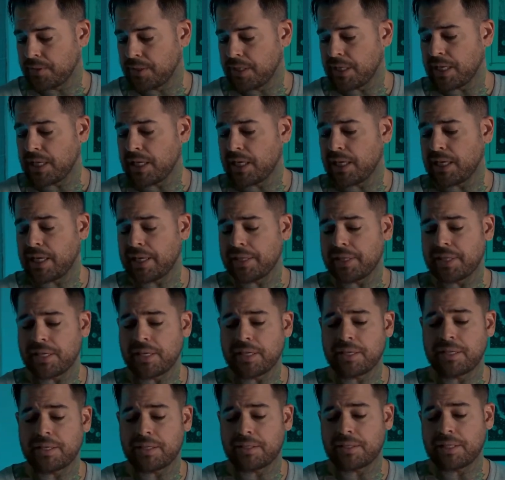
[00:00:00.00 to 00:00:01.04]
Yeah, I
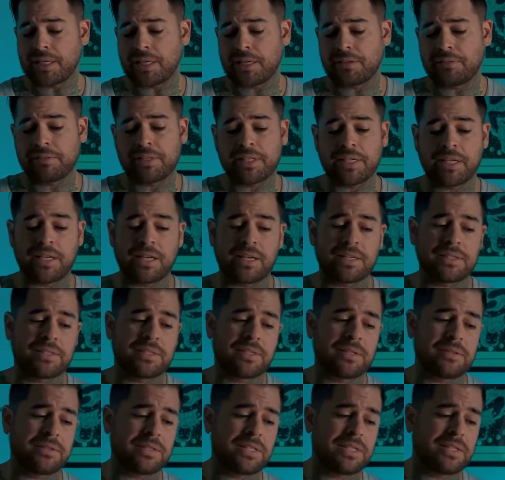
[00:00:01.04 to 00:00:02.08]
think a lot of the
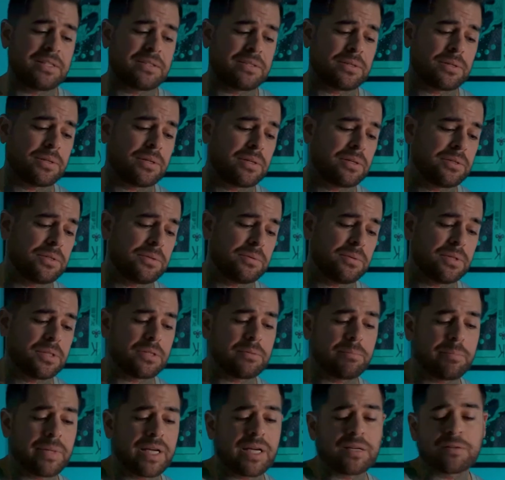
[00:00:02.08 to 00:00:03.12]
Cancerians are doing
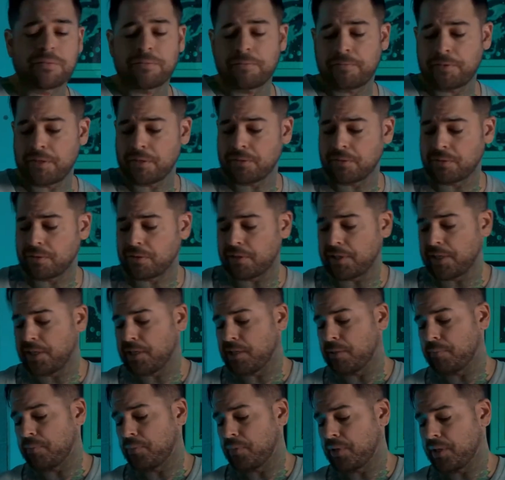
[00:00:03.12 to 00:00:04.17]
the battlefield
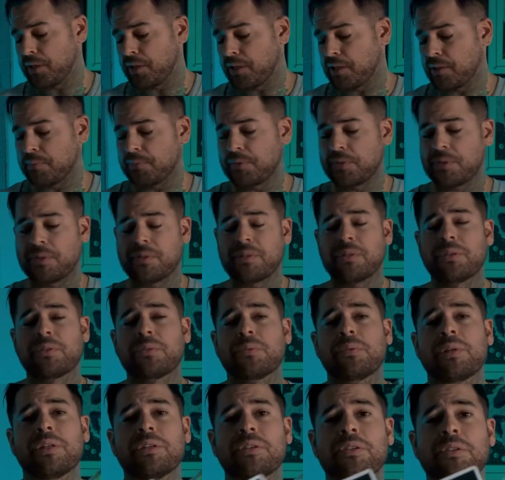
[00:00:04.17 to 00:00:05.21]
cleanup when it comes to this
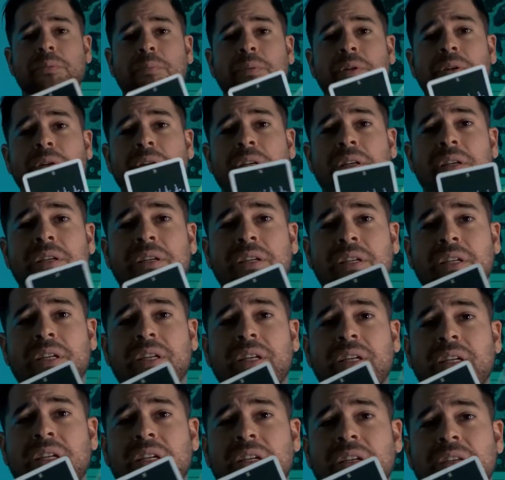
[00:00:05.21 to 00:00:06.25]
whale spirit.
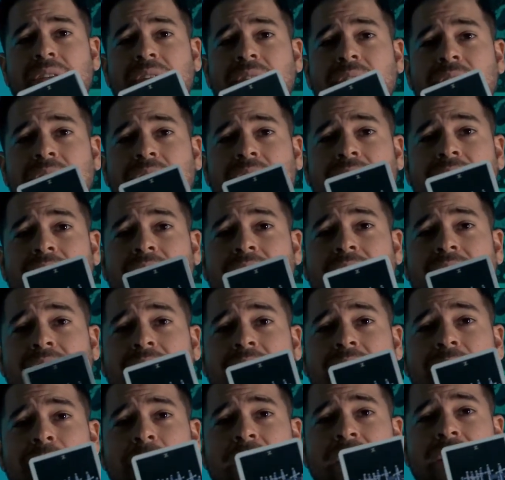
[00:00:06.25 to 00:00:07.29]
This
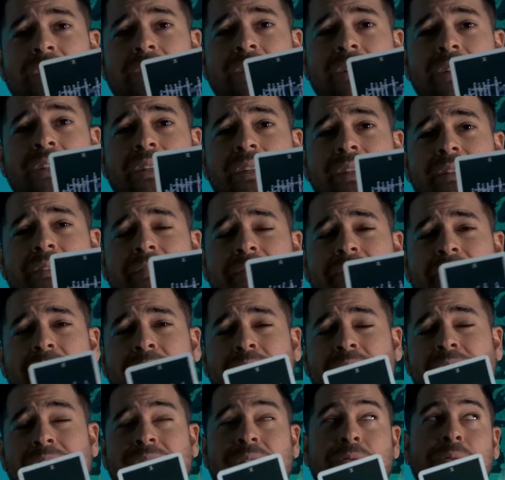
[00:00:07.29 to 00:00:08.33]
is my card of,
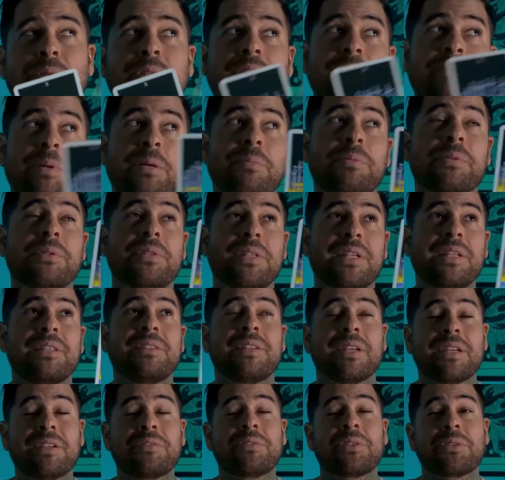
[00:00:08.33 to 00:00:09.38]
see, when people see
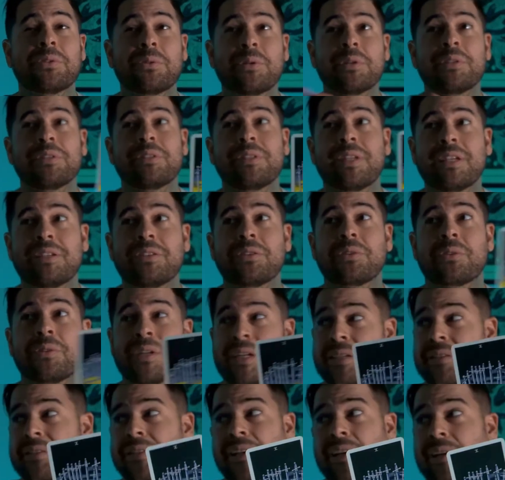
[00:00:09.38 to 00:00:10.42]
10 of Swords, they
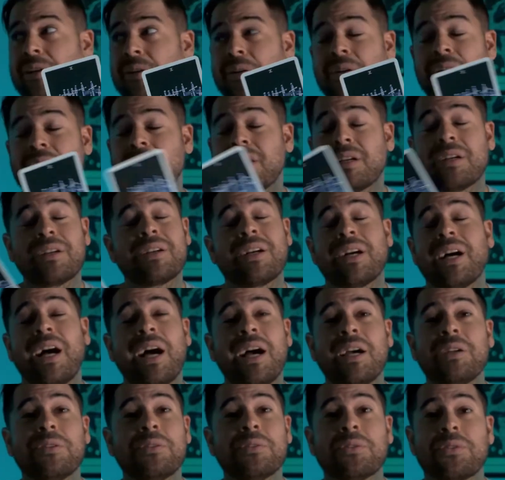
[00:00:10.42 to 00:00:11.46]
stress out.
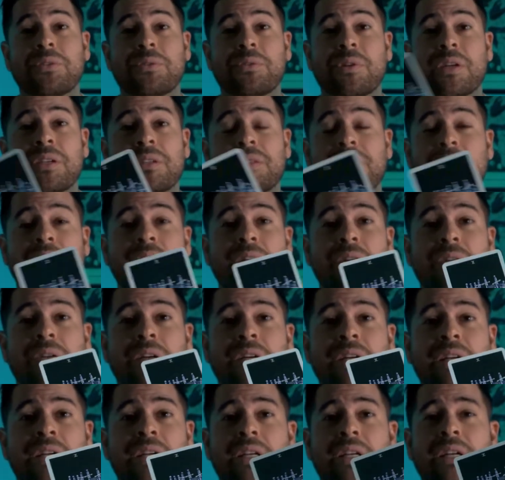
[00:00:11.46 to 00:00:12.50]
I don't stress out.
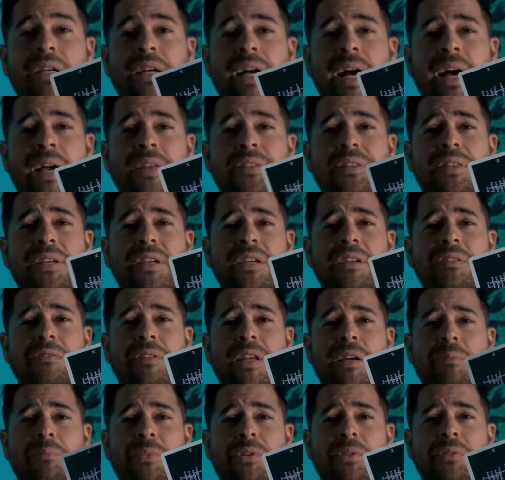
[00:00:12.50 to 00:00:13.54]
I think of
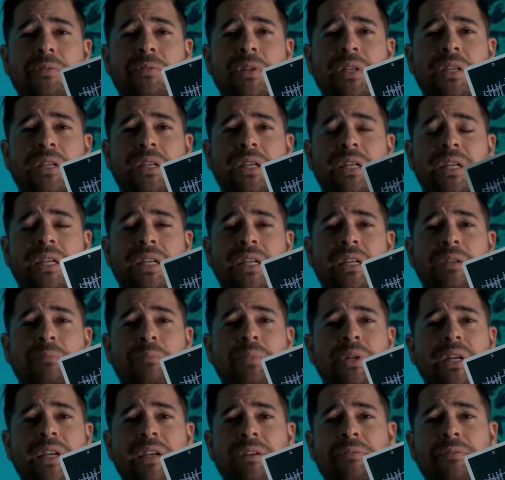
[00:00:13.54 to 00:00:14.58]
that movie,
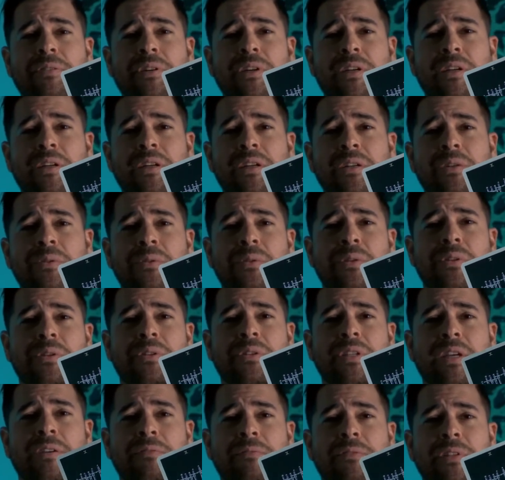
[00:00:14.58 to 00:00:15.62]
Braveheart, or
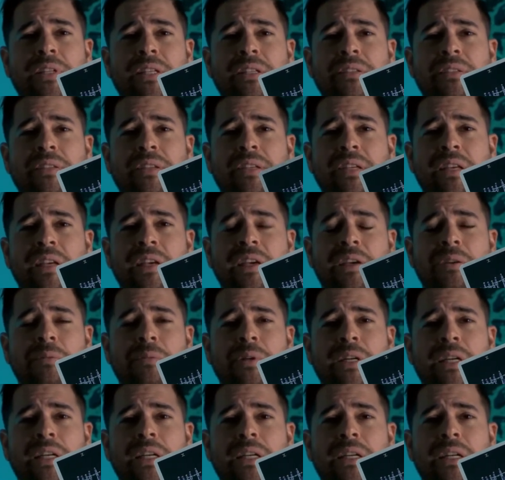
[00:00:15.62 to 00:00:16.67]
Netflix, The King,
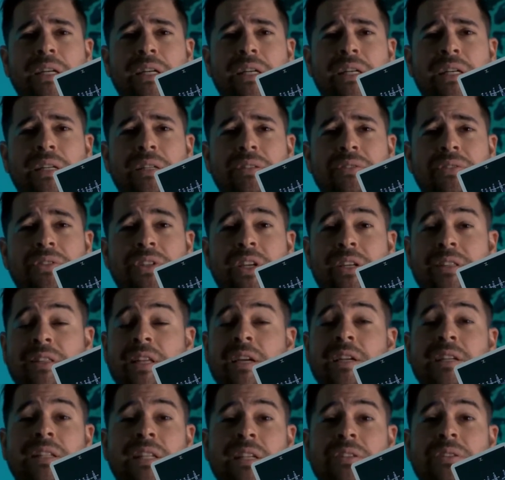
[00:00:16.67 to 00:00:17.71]
right? Check
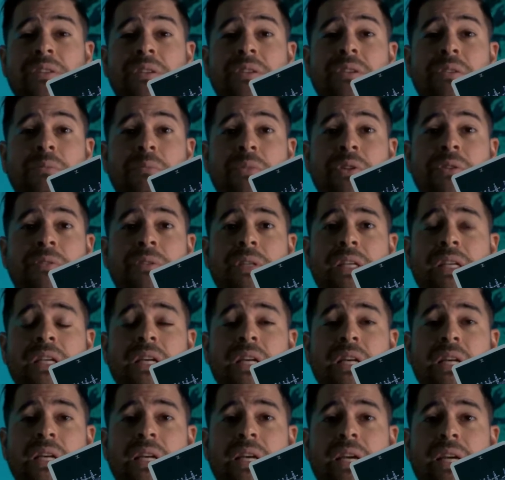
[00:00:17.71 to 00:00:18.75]
that. That's a good movie.
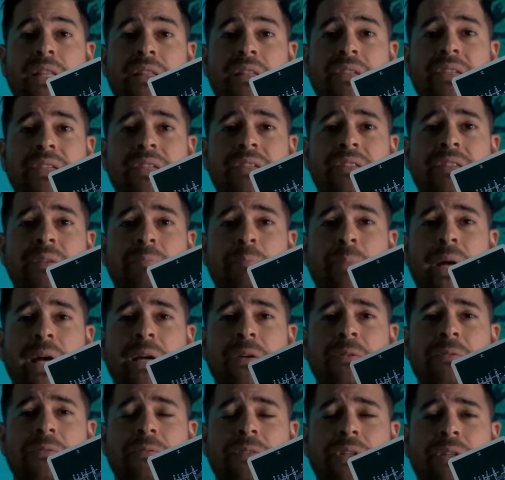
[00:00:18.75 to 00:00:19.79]
And this is the
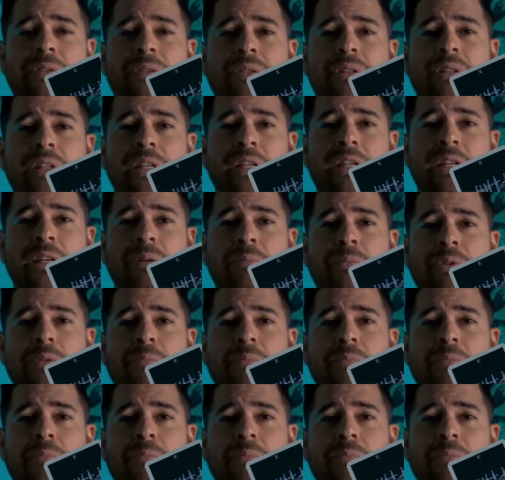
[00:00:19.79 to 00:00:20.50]
battlefield cleanup.